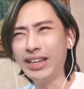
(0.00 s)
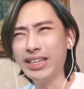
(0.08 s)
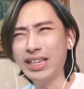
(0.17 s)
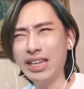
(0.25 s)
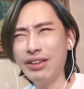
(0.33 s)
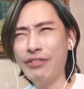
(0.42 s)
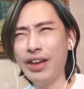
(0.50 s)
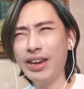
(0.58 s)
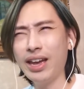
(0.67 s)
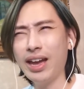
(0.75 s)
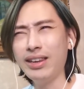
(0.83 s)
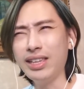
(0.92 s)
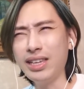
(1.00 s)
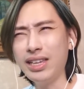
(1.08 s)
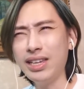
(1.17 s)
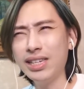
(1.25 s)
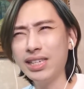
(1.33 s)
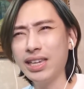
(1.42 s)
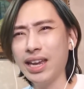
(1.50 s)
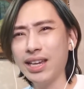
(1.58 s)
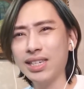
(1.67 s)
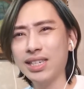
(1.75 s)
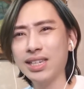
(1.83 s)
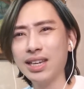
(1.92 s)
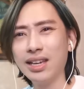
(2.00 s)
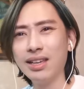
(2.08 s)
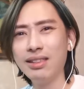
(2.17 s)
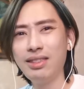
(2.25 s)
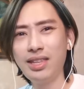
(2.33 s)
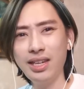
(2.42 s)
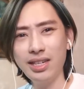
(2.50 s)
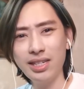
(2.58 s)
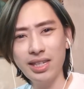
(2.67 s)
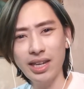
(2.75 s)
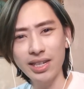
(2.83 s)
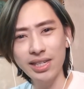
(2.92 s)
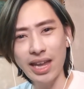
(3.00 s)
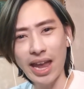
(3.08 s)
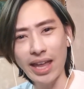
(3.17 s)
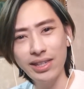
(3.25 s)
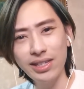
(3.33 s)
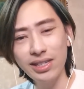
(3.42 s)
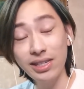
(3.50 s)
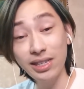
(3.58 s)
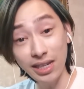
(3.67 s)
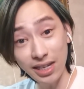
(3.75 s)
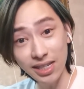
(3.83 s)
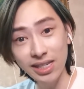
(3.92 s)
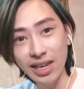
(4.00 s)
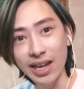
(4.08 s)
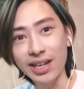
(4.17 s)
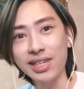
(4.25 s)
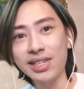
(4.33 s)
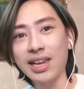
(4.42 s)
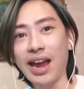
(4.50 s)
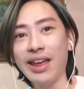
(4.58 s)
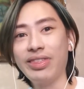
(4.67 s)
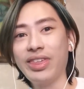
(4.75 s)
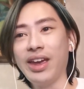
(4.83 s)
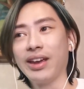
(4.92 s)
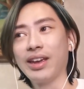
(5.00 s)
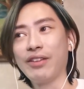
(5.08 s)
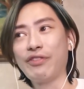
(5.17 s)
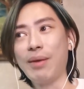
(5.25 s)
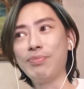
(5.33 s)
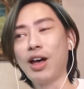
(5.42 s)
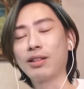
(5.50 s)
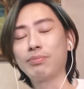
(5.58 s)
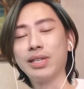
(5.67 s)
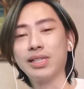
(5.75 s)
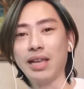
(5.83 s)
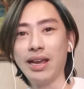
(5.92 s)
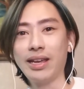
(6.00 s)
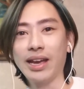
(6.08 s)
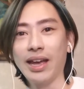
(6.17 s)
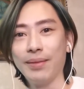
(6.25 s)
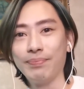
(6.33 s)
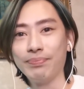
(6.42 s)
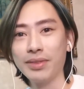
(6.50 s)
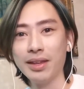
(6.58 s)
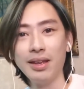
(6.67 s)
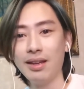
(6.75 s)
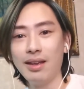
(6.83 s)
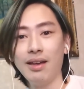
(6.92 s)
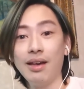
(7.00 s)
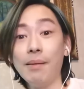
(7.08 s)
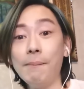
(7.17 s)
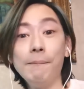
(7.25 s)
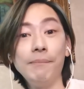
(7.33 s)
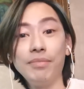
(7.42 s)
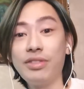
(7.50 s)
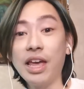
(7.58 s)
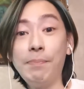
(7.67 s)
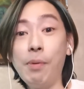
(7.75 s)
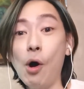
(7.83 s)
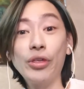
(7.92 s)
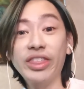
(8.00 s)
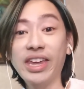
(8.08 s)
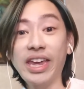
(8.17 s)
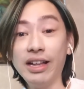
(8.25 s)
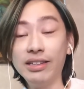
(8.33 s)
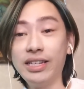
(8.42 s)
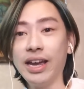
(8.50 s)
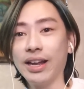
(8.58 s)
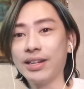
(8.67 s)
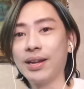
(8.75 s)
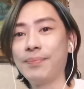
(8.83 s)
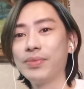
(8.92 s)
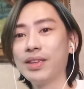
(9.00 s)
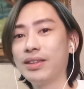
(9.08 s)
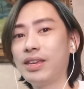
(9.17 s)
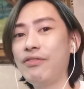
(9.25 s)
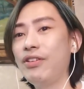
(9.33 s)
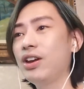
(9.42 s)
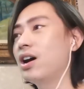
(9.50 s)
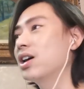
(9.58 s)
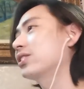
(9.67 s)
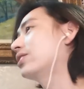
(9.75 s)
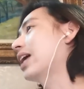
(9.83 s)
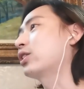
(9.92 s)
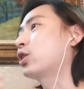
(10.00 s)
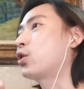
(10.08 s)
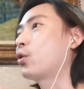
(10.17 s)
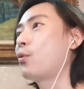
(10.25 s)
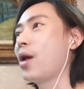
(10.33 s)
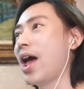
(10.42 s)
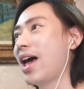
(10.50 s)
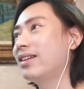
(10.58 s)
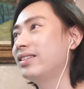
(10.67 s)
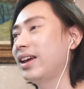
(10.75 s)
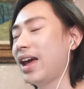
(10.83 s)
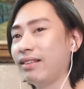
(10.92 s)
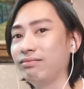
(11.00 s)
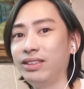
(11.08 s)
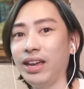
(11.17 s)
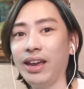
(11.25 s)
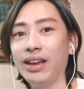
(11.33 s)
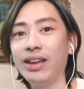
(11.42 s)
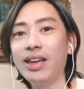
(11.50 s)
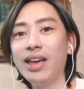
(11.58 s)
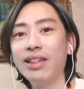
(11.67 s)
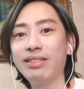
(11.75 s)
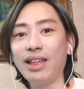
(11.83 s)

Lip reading: and even an E6, D6 and C6, I think, if I'm not mistaken. they both killed it, giving us that grand ending